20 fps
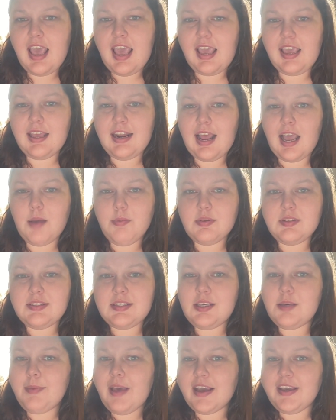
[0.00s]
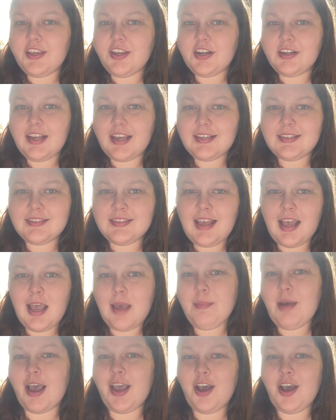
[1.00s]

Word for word: And I will see you back here next time.